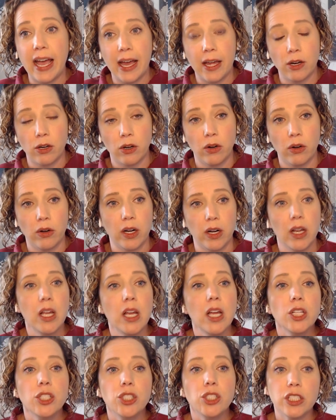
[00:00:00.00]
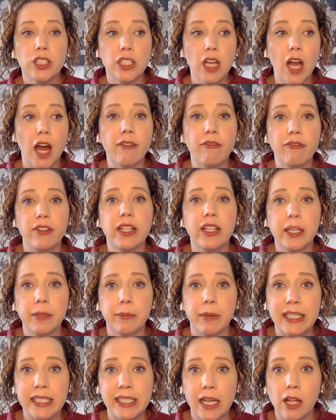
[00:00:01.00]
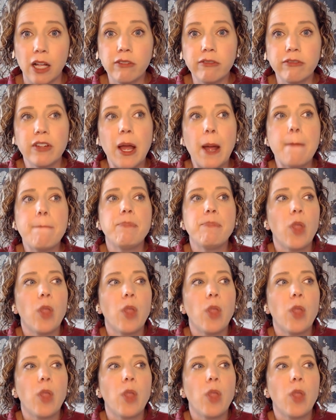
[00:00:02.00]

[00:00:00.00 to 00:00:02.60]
hat, or just not feeling myself,